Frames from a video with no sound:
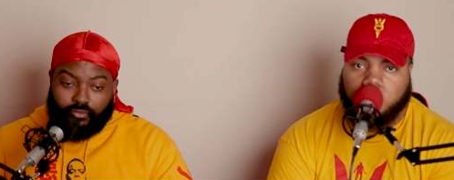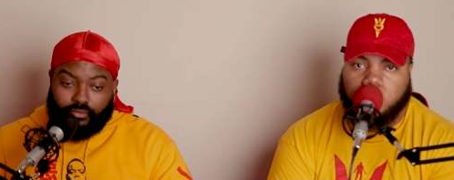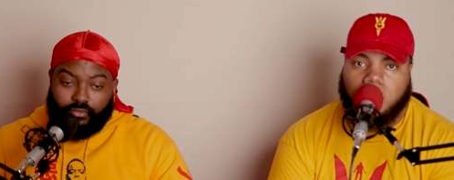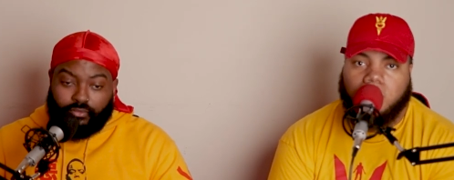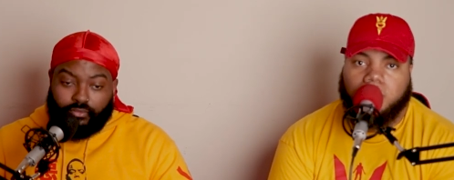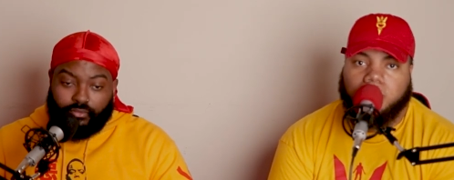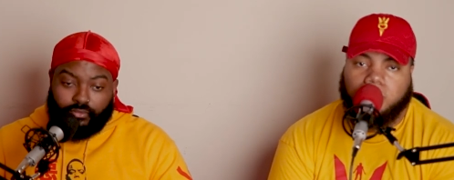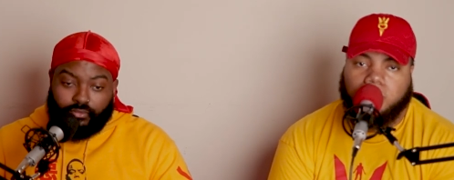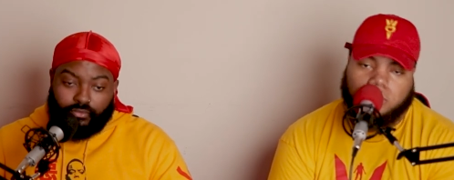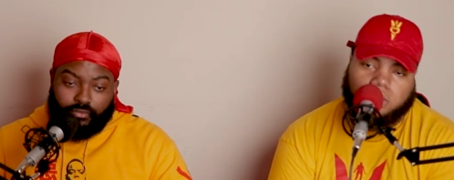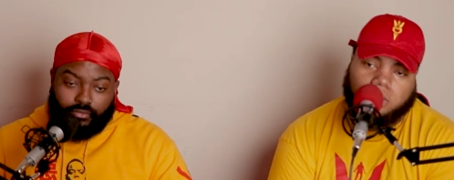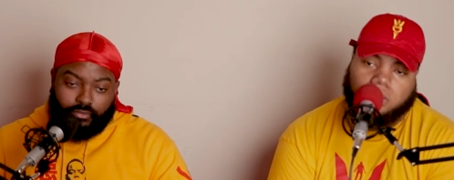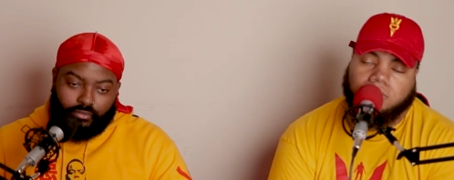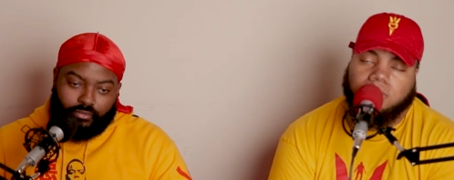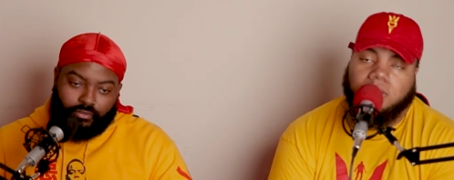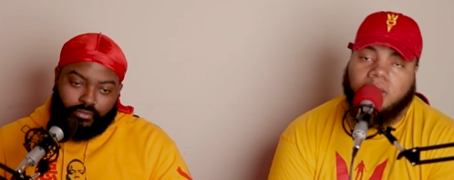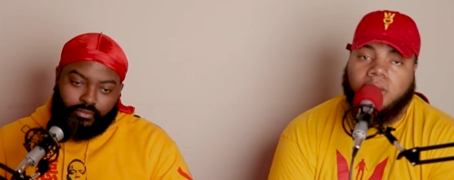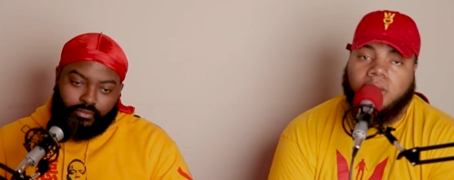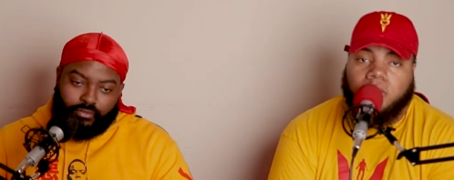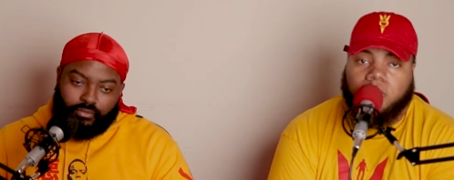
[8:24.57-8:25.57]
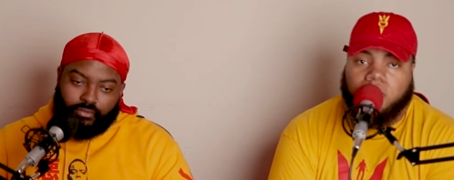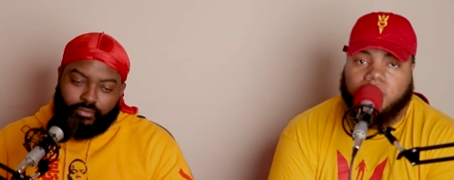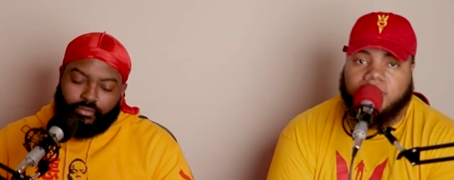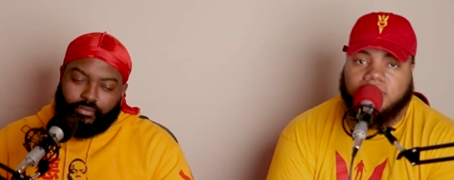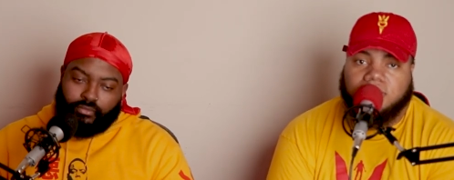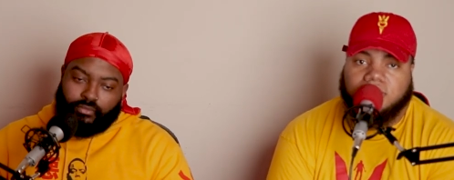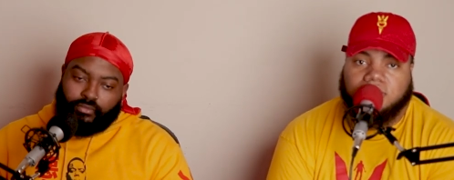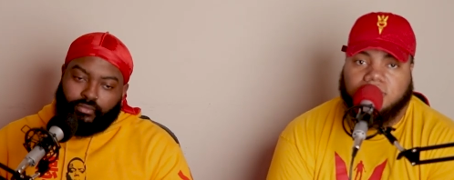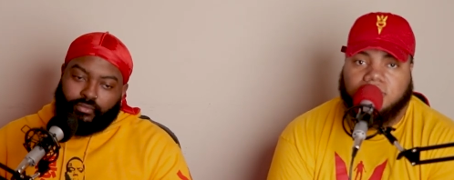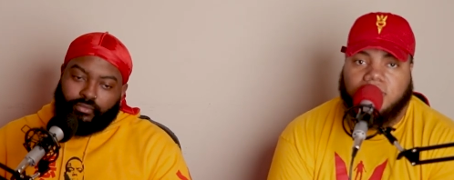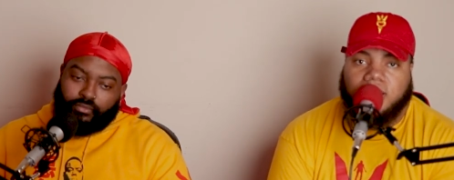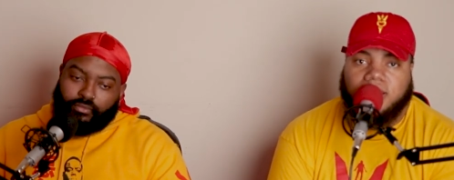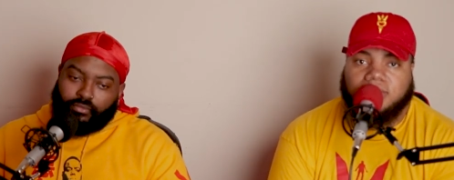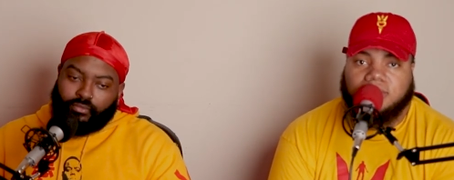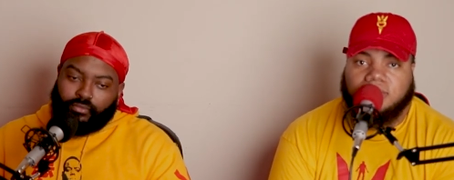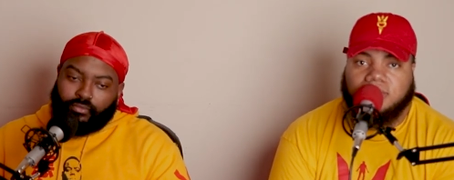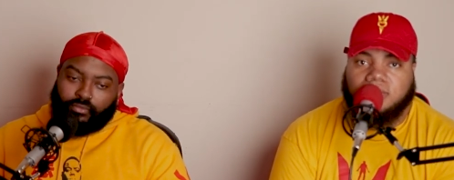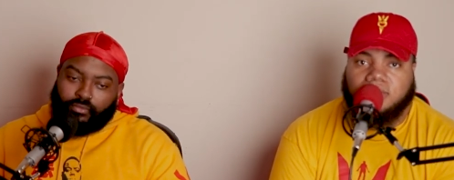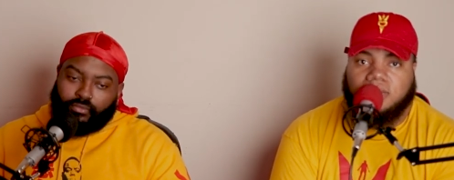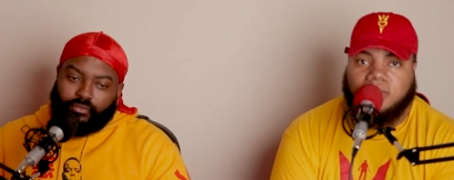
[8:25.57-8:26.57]
Speaker 1: Mm-hmm. We always want to create this
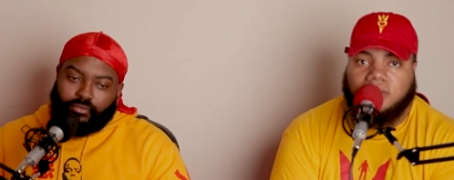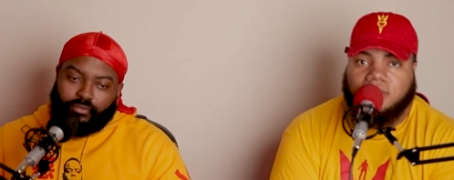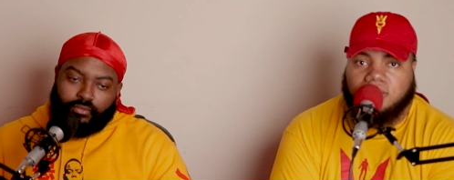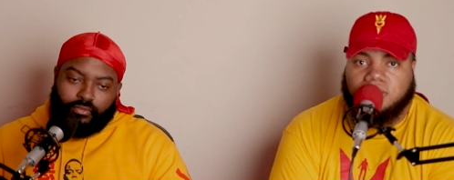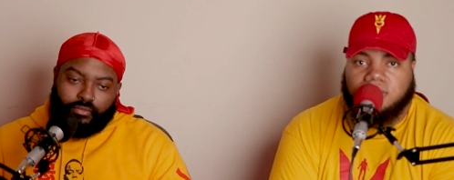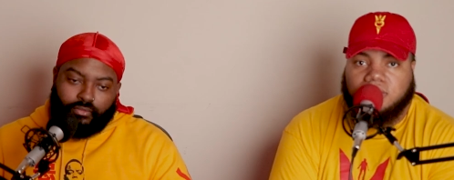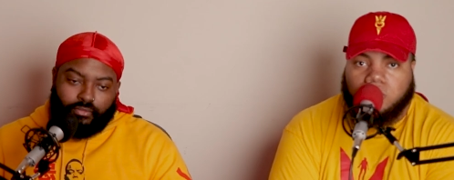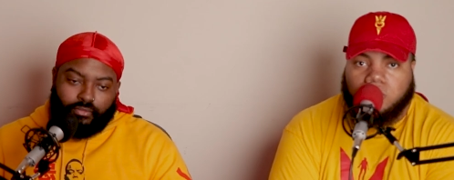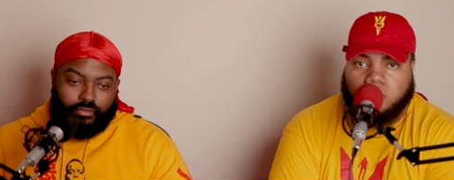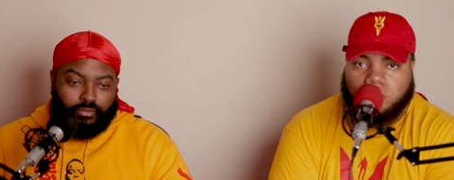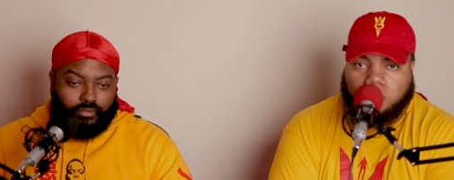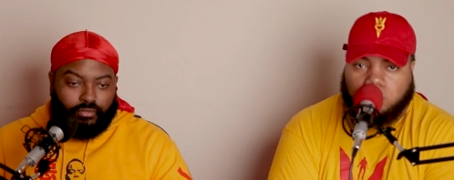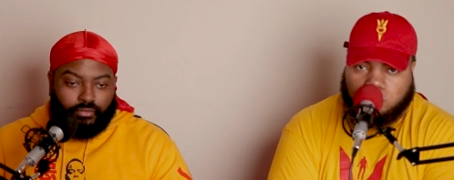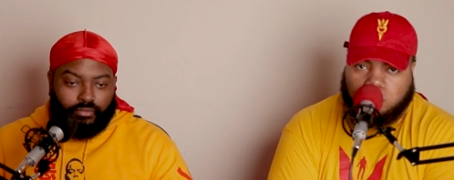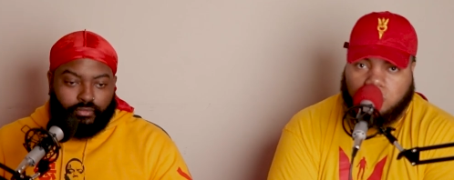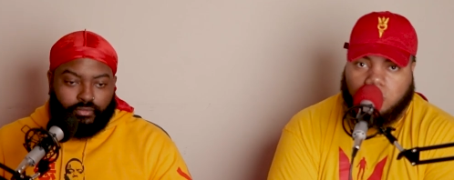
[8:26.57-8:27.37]
content and this little,